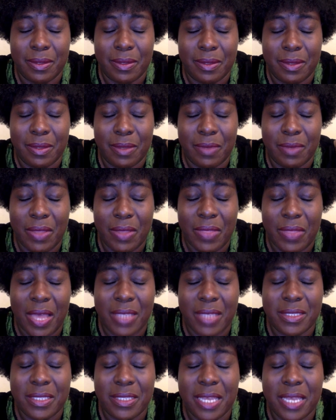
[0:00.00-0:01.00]
Father, I
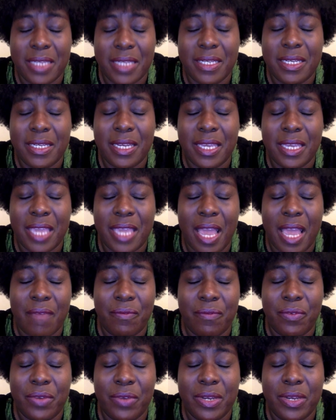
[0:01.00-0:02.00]
stand in the gap
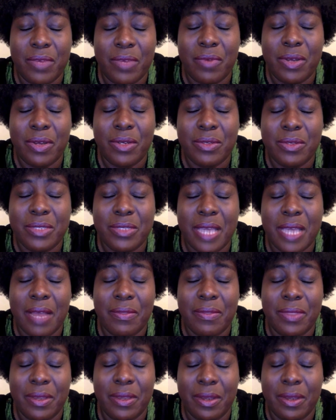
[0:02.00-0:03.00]
for anyone who's out
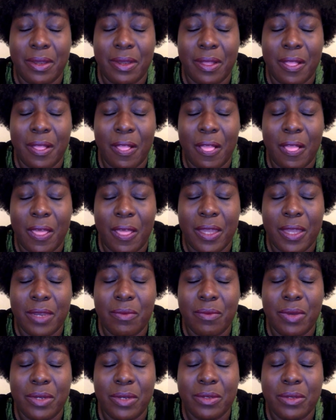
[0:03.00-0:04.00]
there.
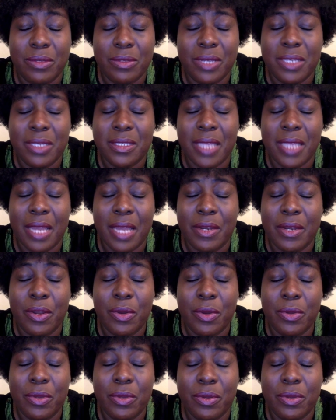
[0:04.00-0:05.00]
Anyone who does not know
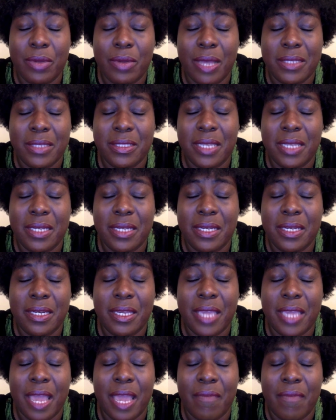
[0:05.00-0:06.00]
you, I stand in the
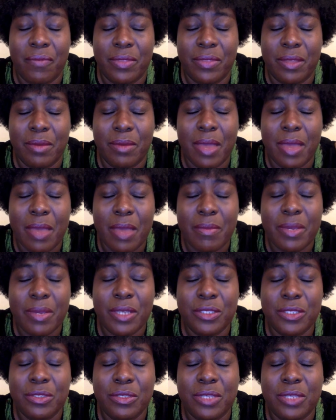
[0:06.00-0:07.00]
gap for them
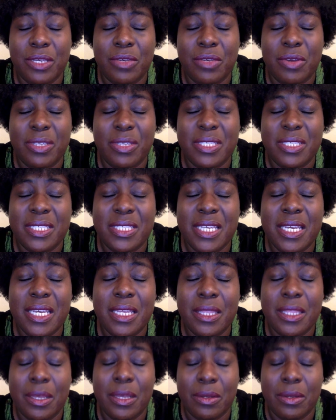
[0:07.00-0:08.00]
because you say you are
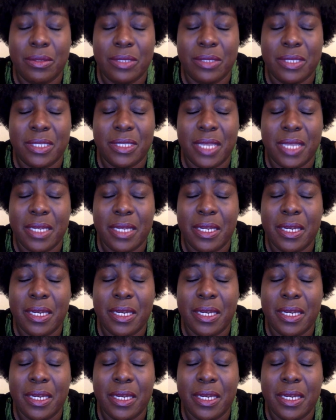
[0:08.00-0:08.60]
seeking those to stand in the